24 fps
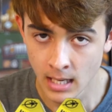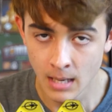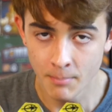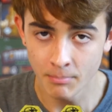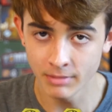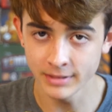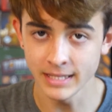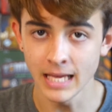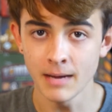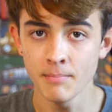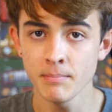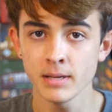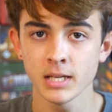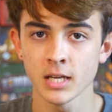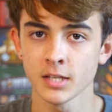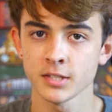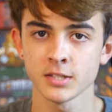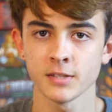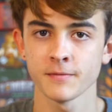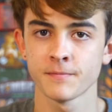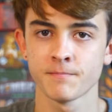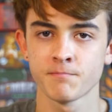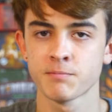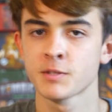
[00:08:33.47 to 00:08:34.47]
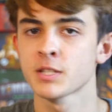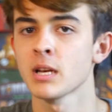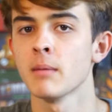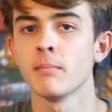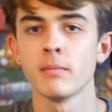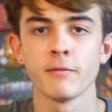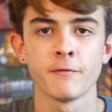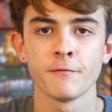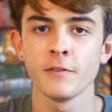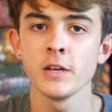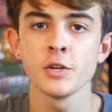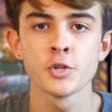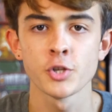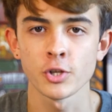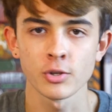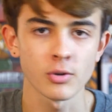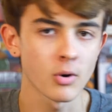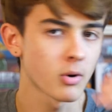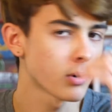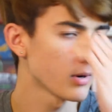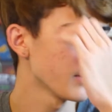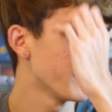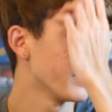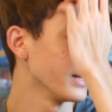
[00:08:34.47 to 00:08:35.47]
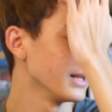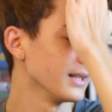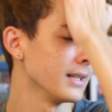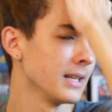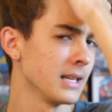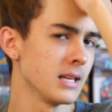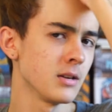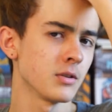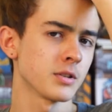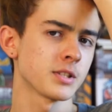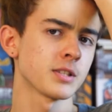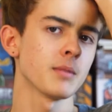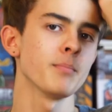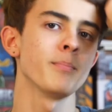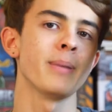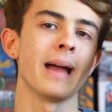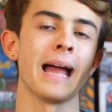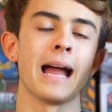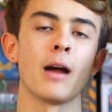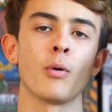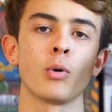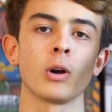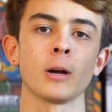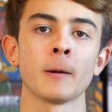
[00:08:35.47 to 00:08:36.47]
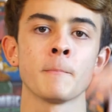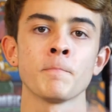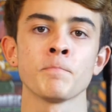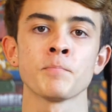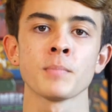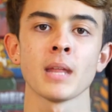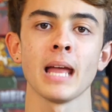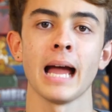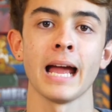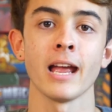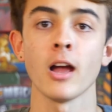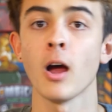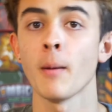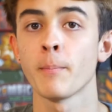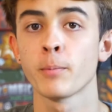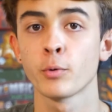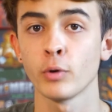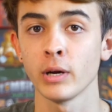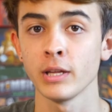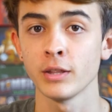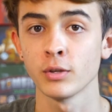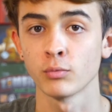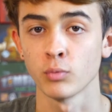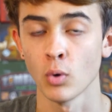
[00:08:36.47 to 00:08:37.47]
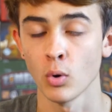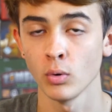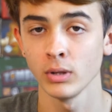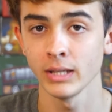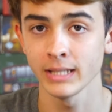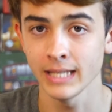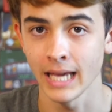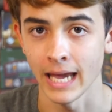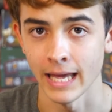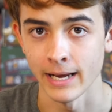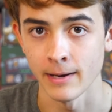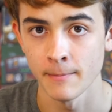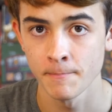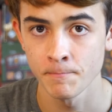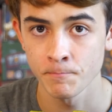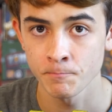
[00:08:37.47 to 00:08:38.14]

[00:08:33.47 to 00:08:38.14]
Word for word: But then because of some feature or ability or some power, I upgrade the roll again.